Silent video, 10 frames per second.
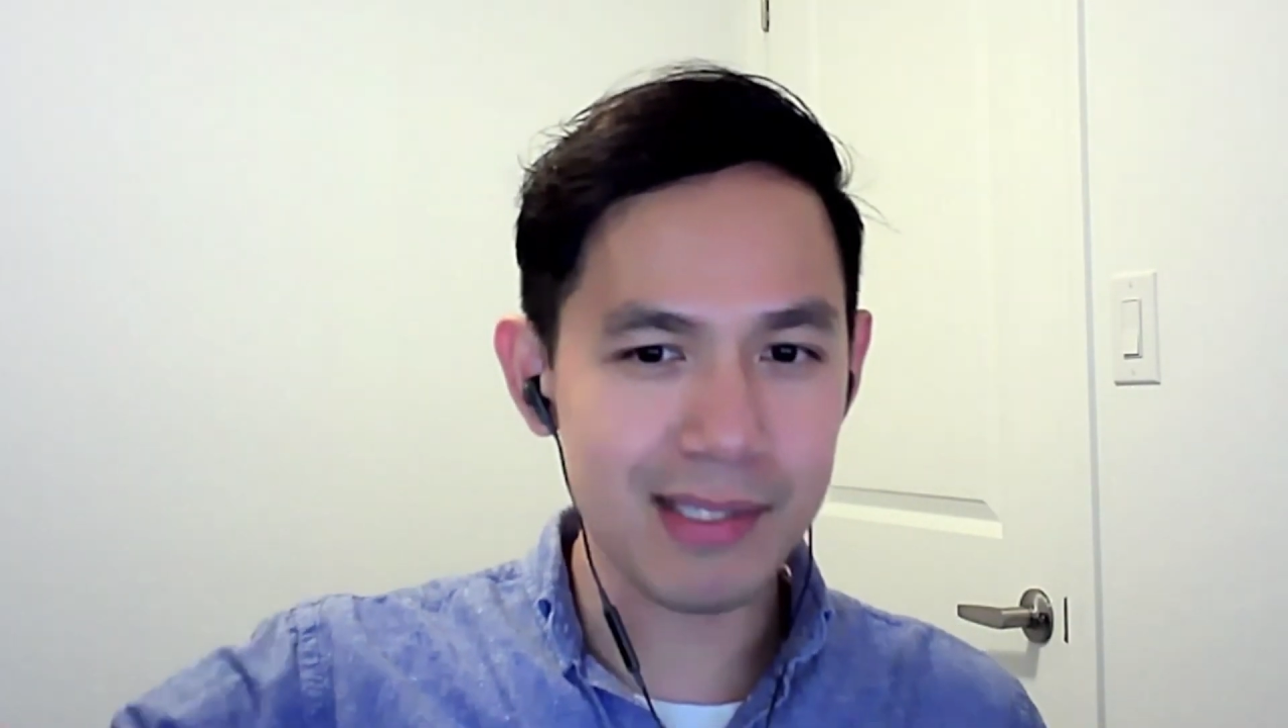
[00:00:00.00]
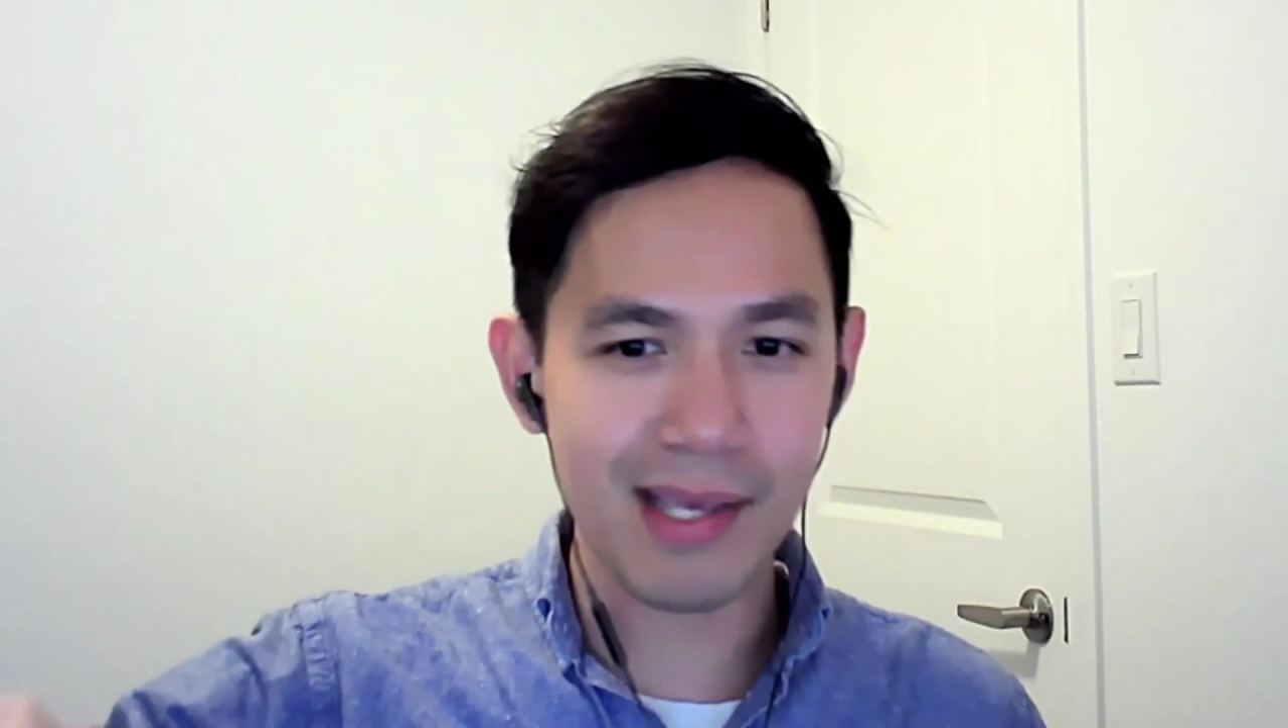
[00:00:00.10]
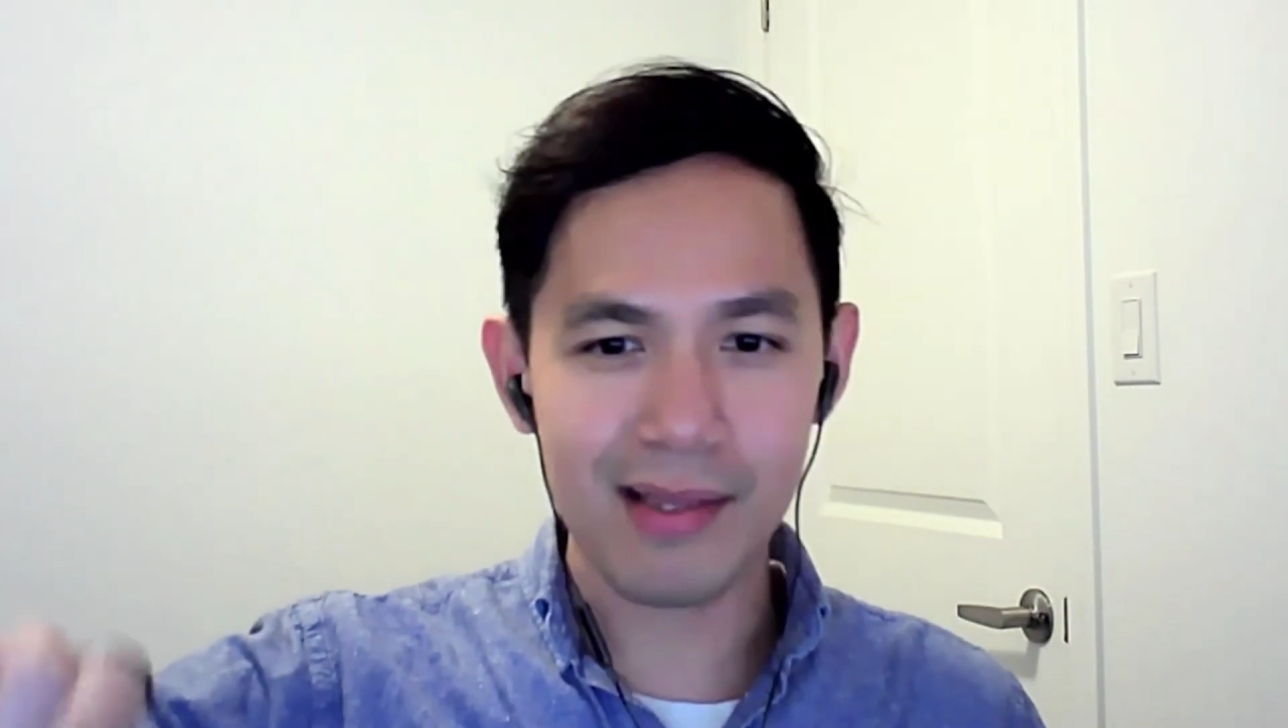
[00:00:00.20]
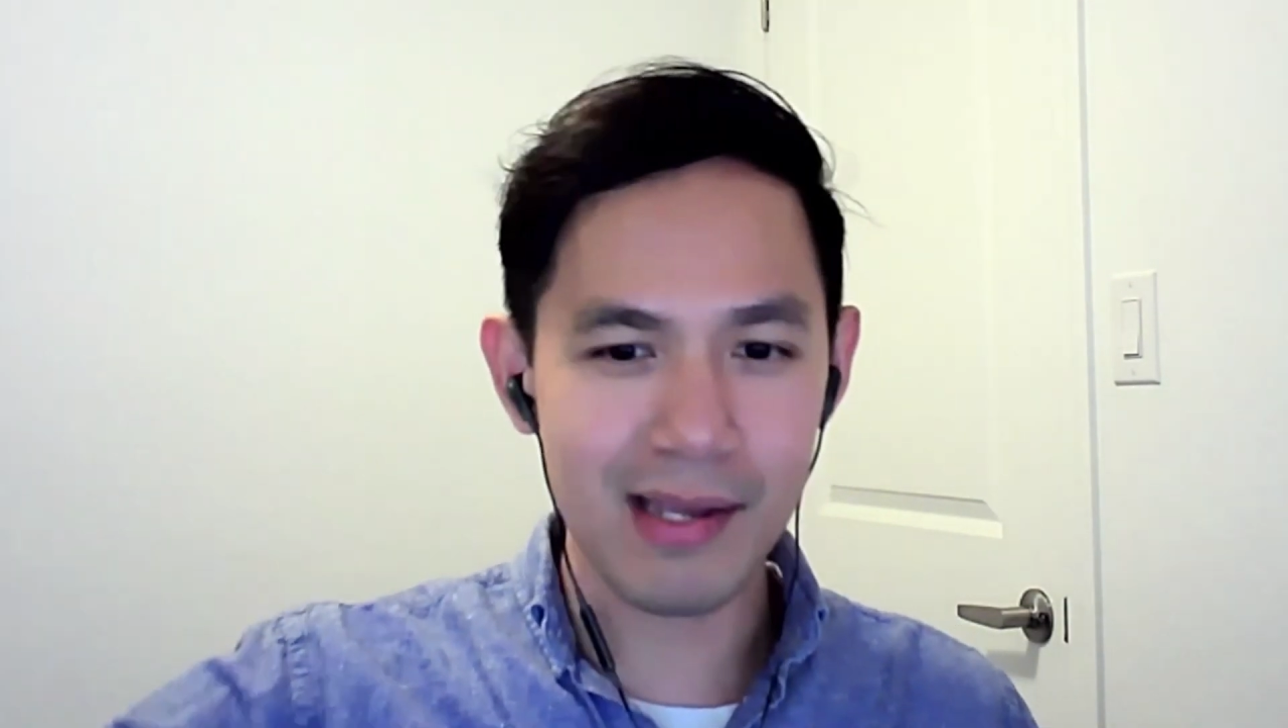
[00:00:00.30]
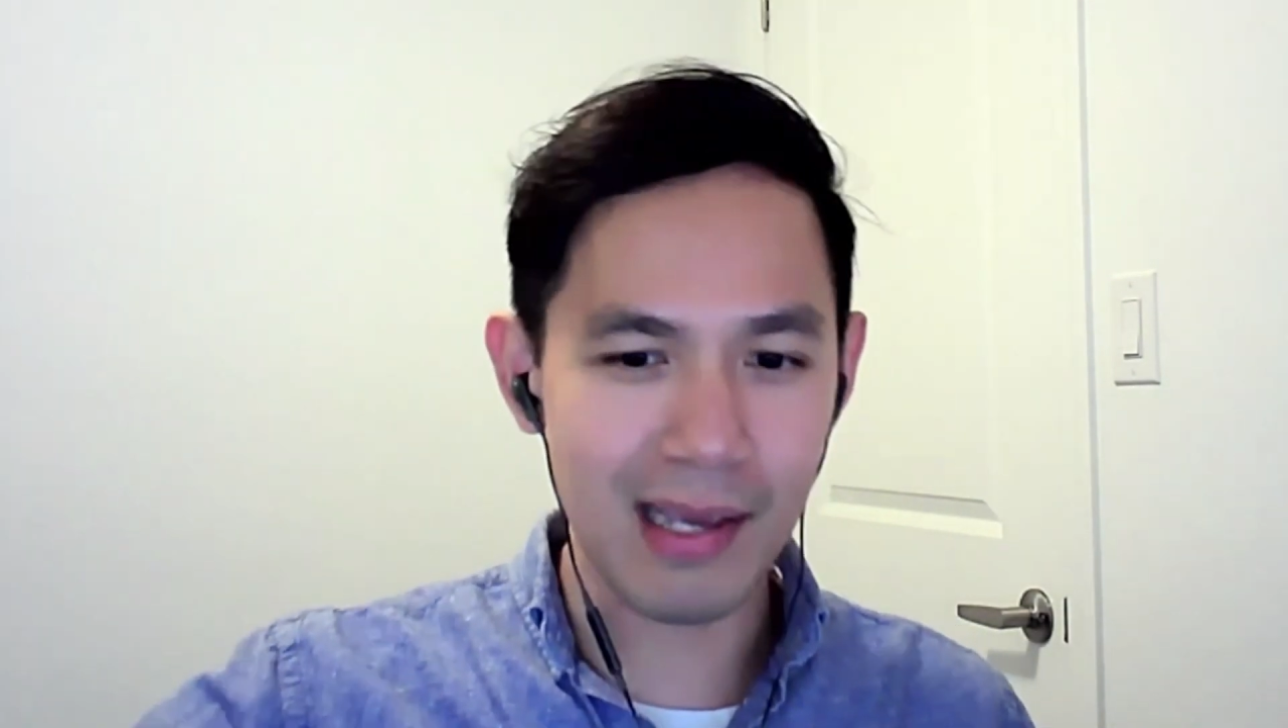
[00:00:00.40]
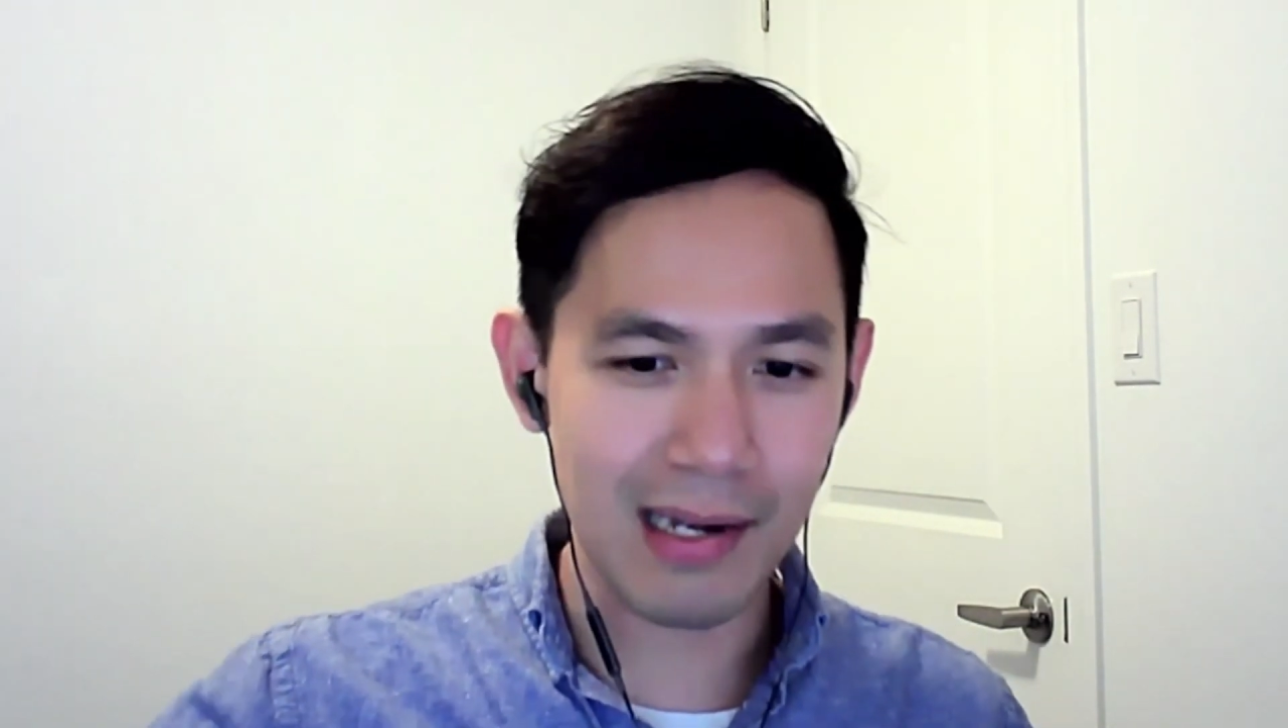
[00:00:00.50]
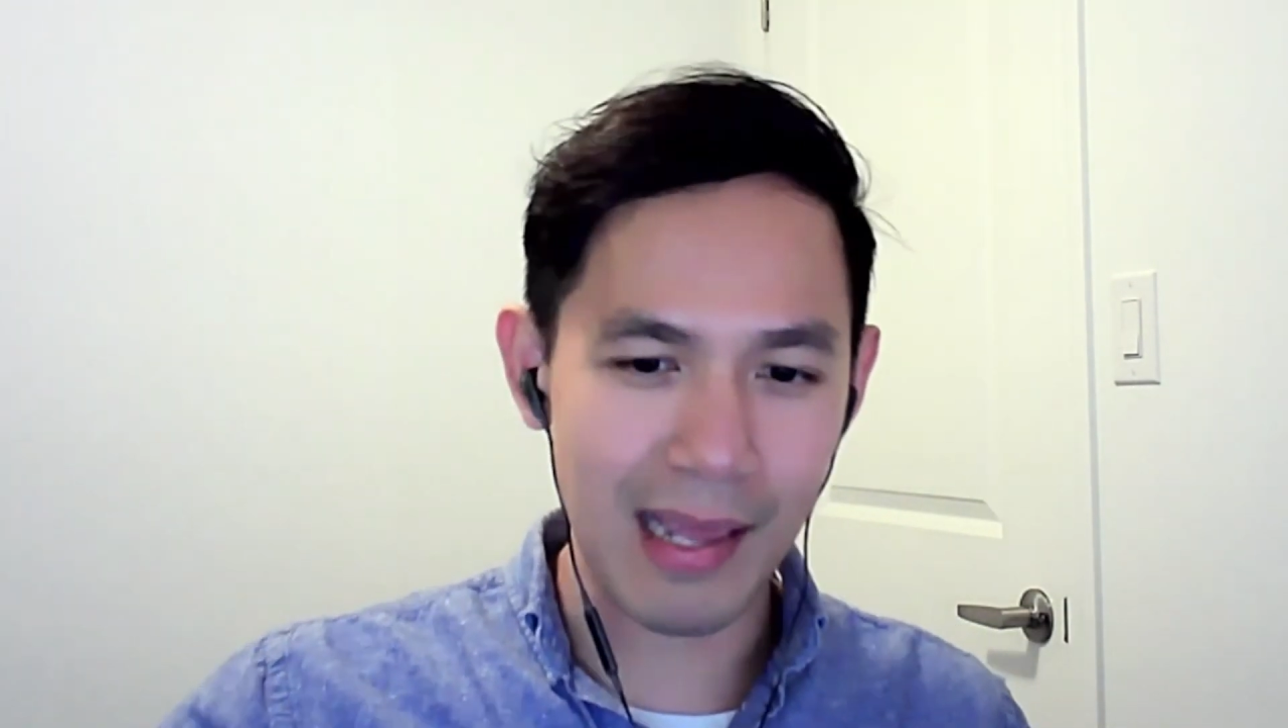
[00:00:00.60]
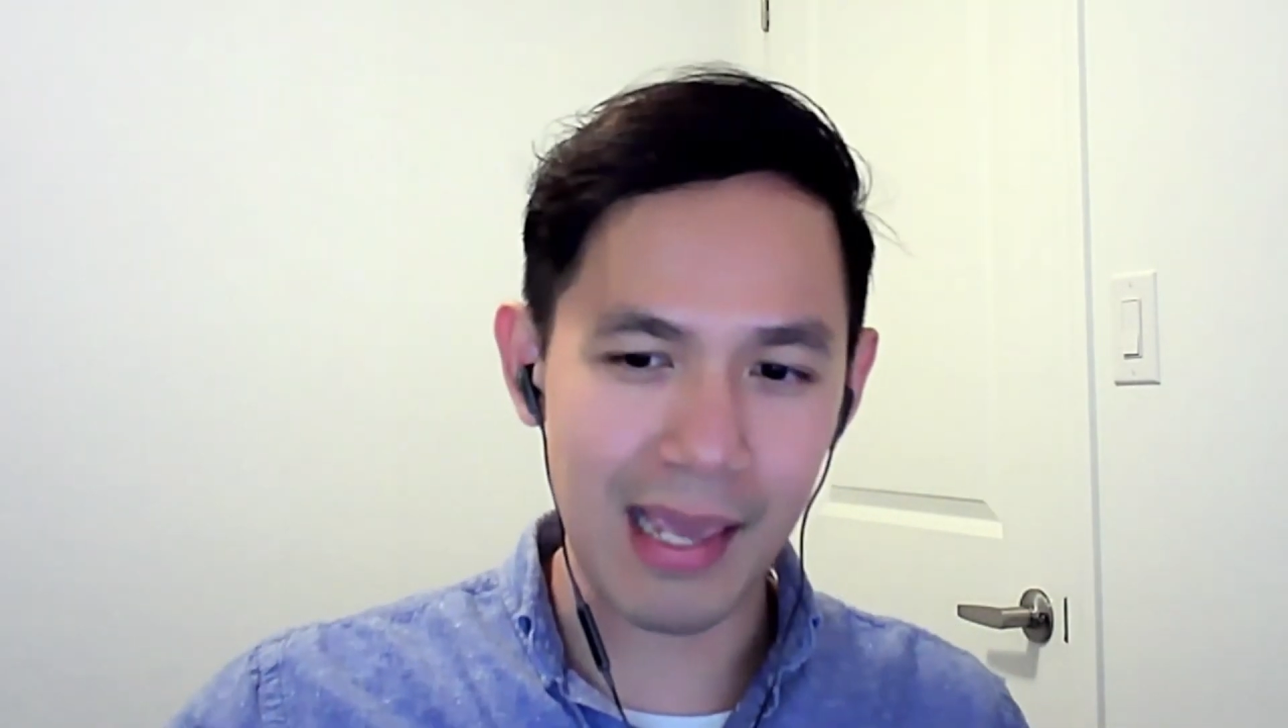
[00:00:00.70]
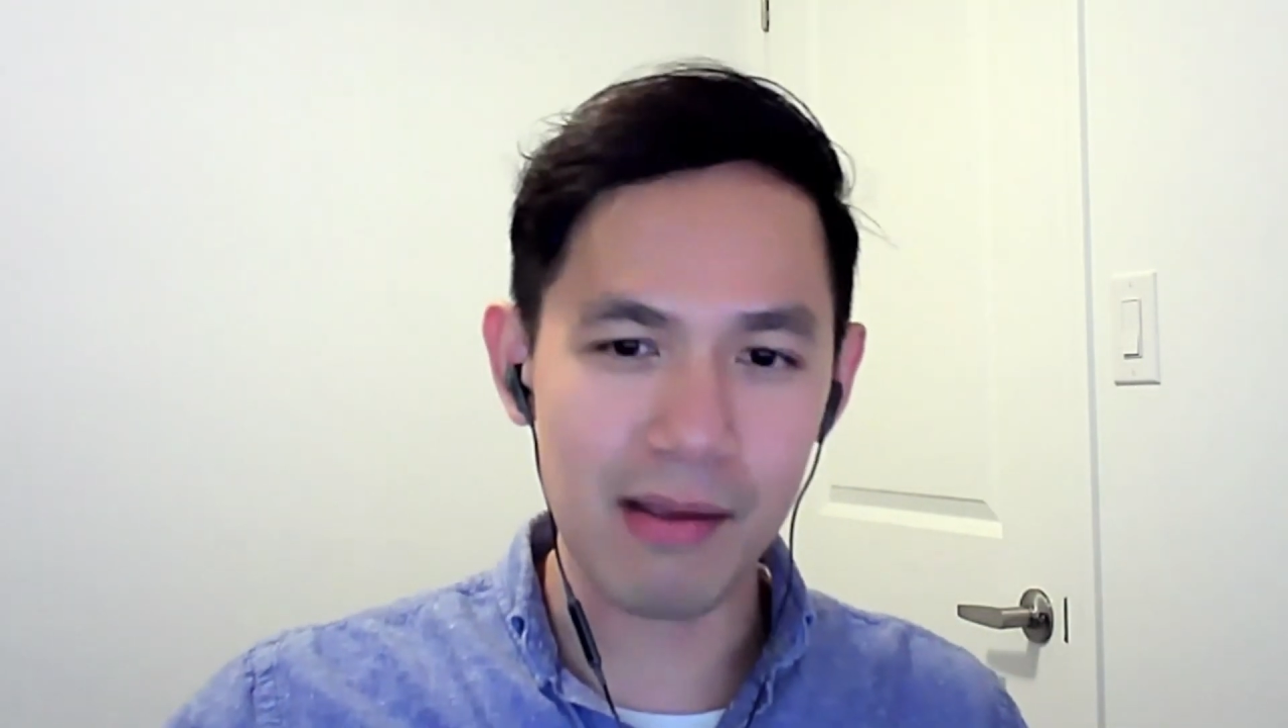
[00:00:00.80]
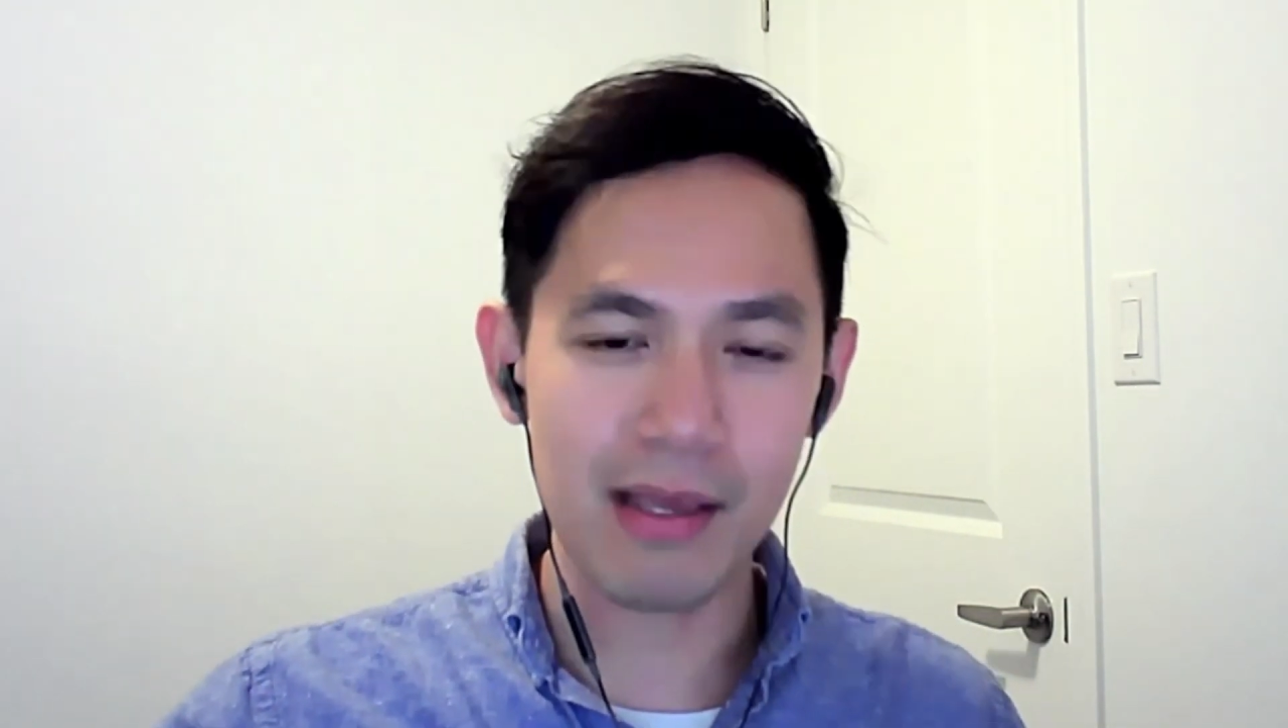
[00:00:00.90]
take the
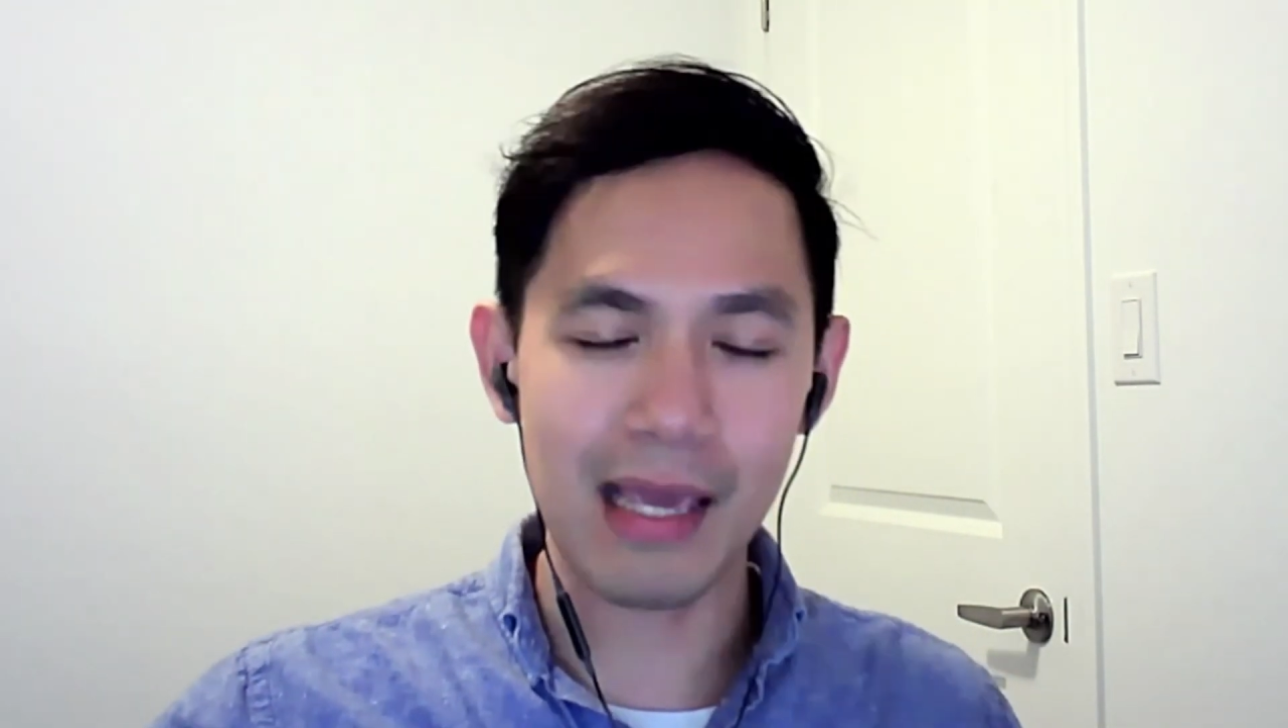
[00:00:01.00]
DNA,